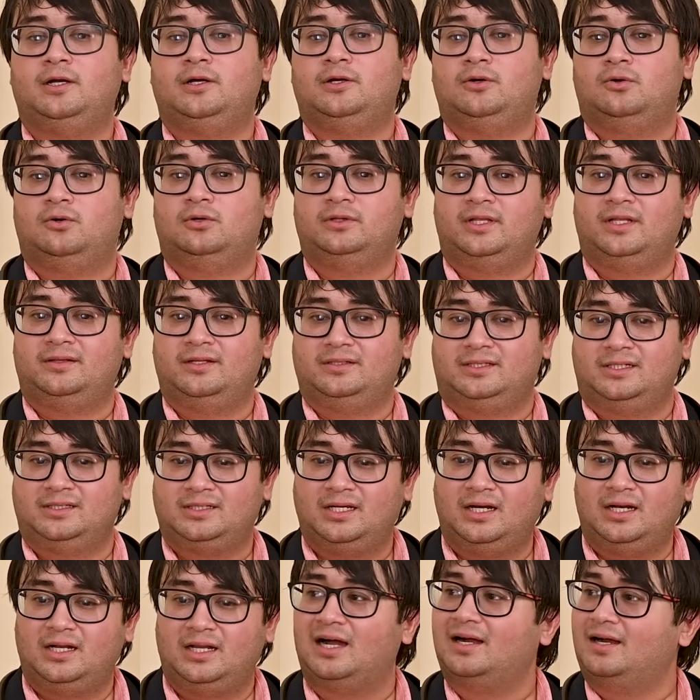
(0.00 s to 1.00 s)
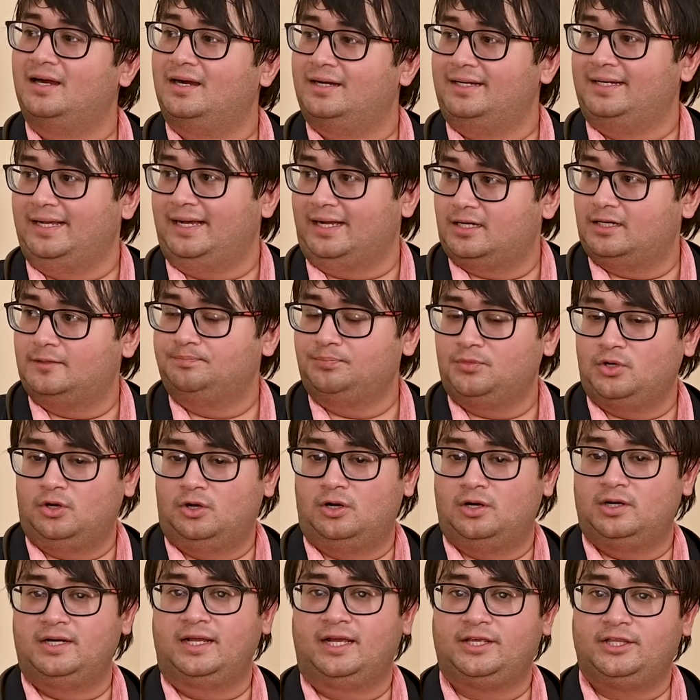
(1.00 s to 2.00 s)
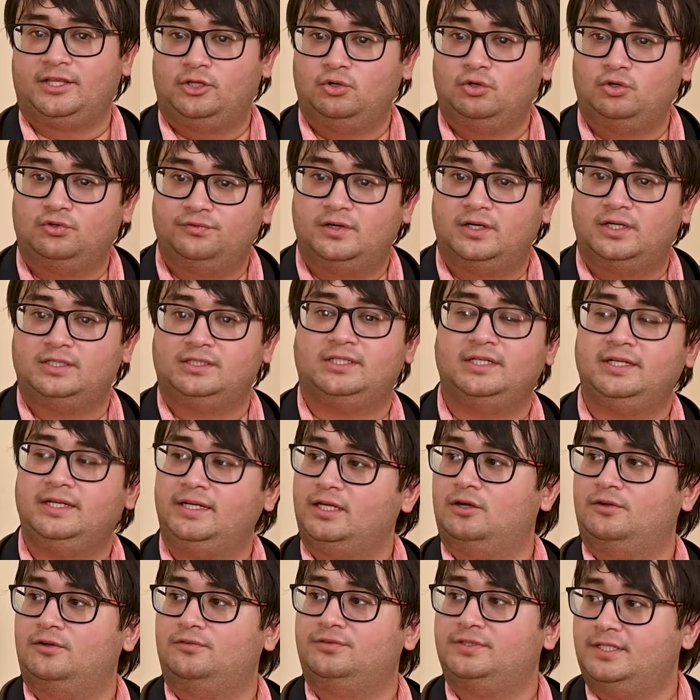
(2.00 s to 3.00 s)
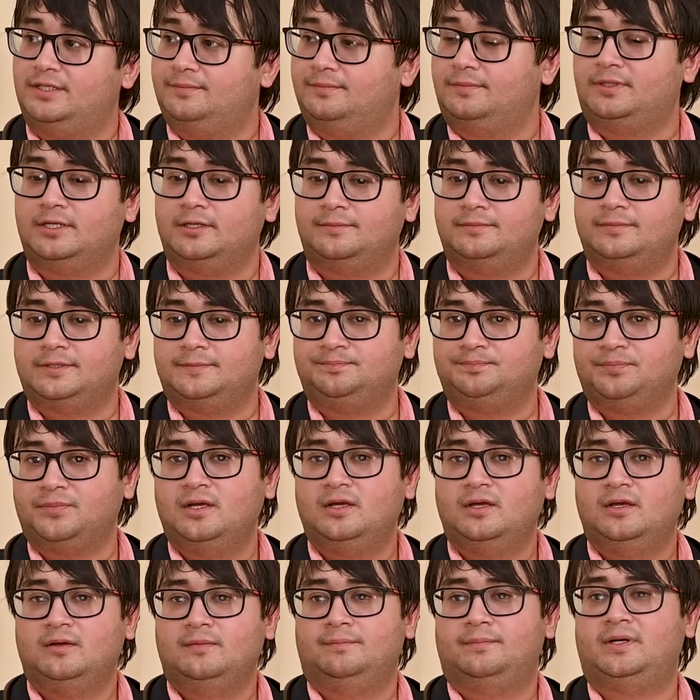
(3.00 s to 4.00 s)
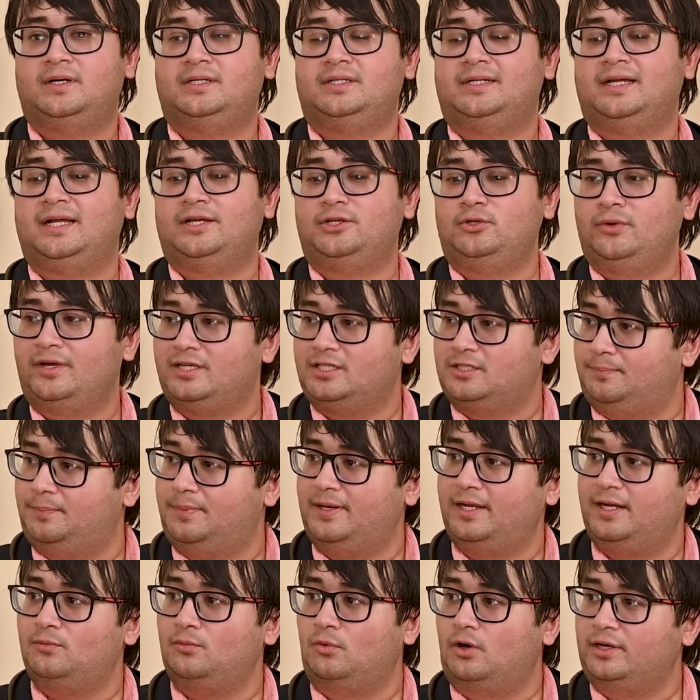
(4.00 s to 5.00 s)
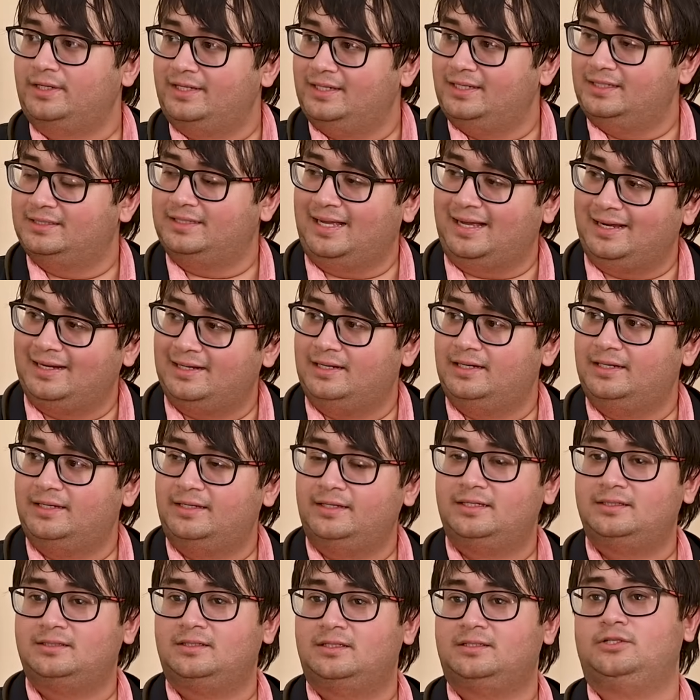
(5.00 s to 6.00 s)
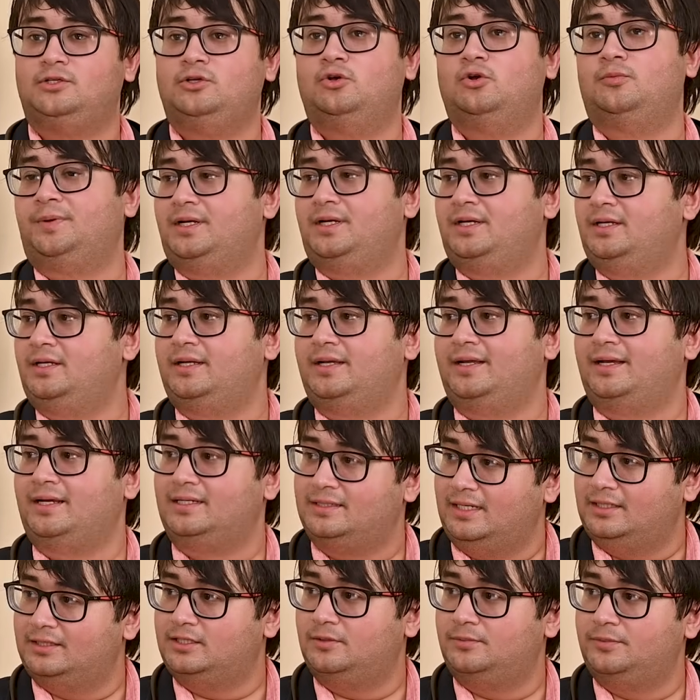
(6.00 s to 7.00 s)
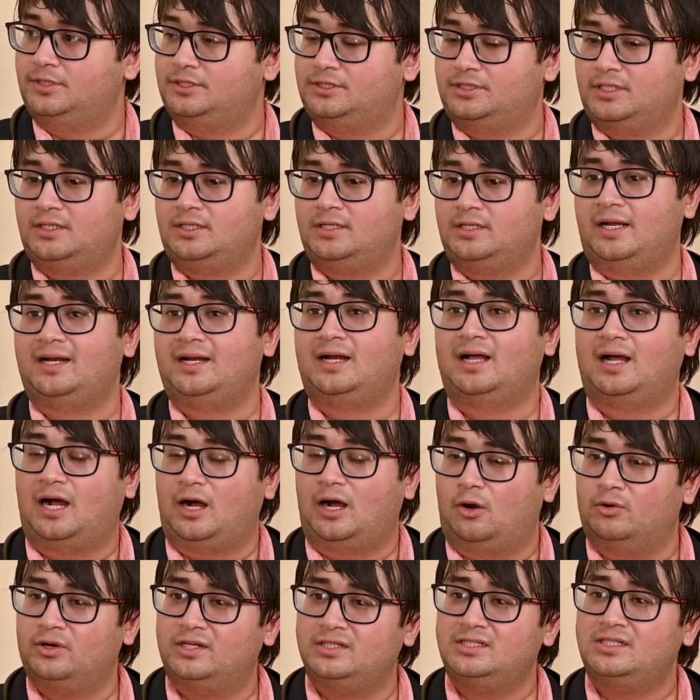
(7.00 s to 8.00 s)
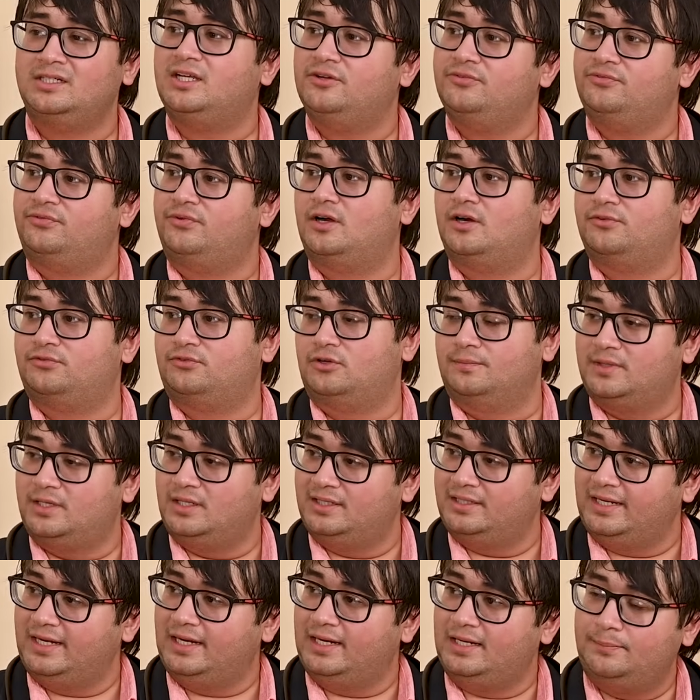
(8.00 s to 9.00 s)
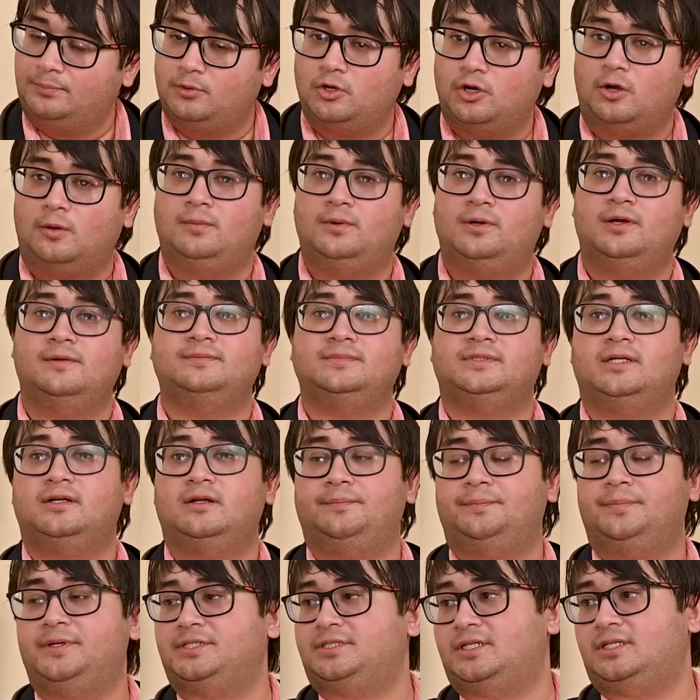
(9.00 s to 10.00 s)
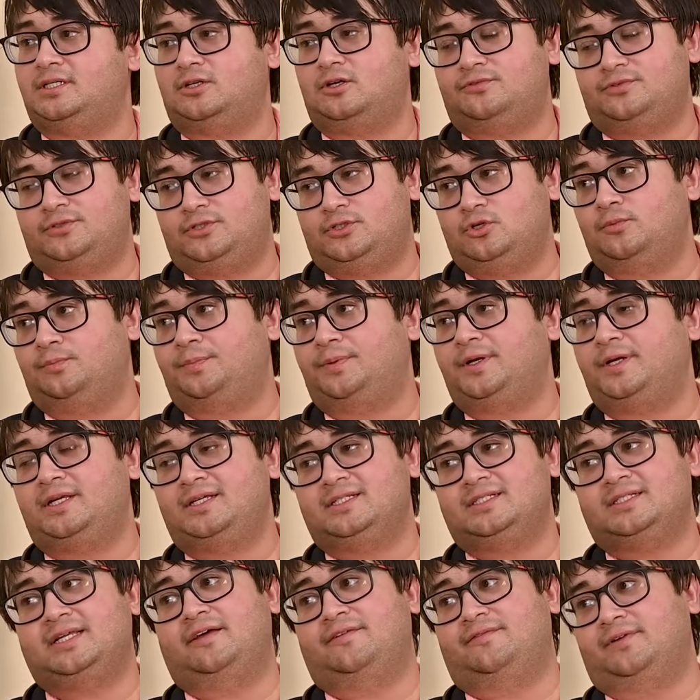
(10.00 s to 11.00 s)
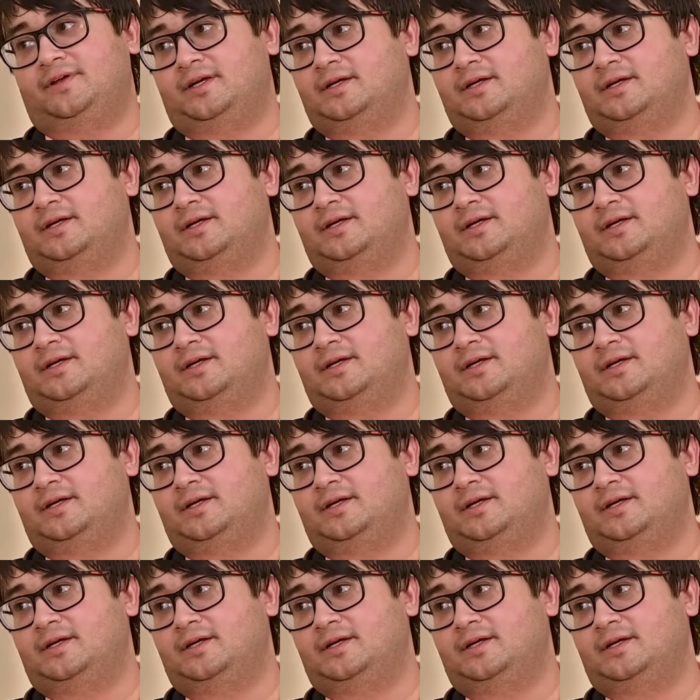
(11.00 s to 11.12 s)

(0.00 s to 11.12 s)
know that this is a lung attack or an acute worsening of symptoms. But can you explain what exactly is a COPD exacerbation and how does it differ from the daily problems that a patient of COPD is having?